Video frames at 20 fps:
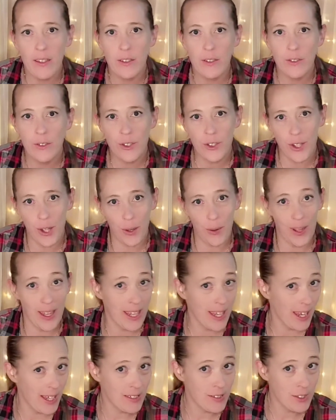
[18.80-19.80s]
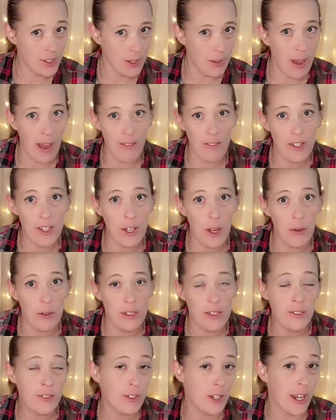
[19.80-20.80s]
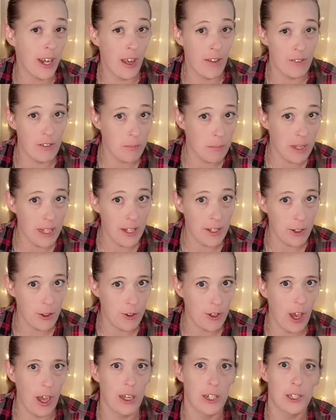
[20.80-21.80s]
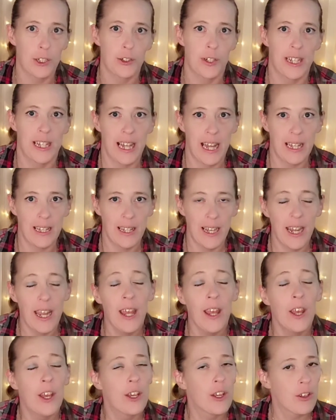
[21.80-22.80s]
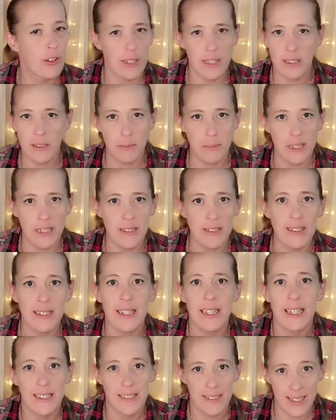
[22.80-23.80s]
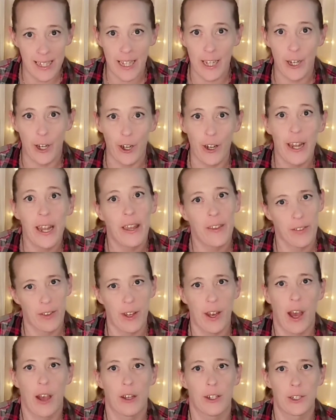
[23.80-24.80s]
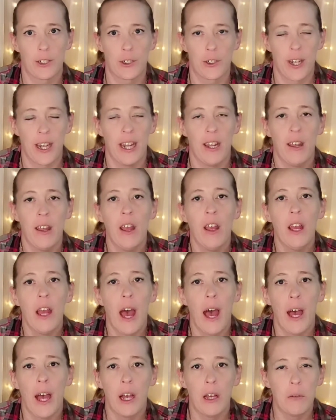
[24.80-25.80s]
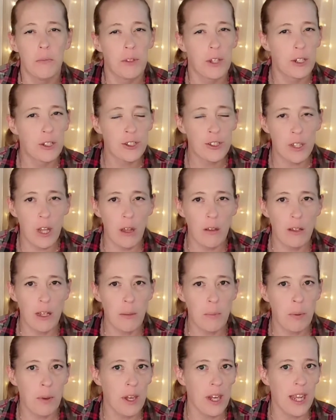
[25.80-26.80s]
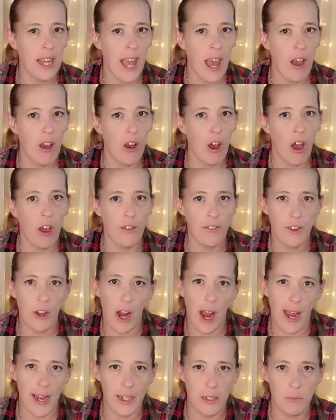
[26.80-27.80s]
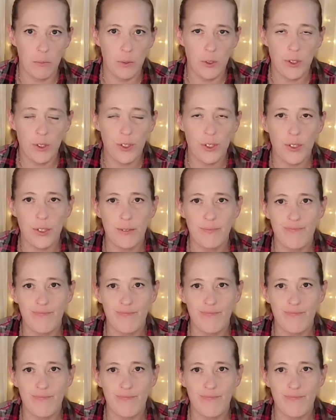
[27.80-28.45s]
So in case you haven't noticed or you haven't been in your Dollar Tree lately, Christmas is here in the Dollar Tree. They're slowly putting out all of their items.